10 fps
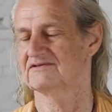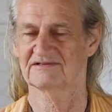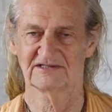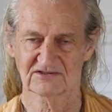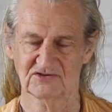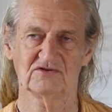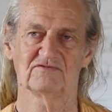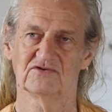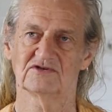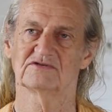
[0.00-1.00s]
it's
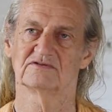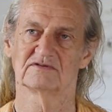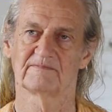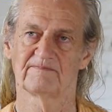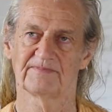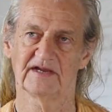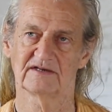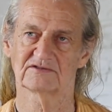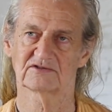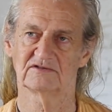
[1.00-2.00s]
universal,
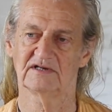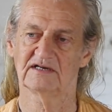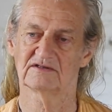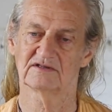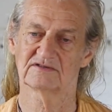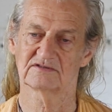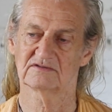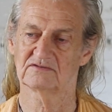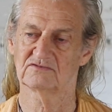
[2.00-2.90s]
and it's created this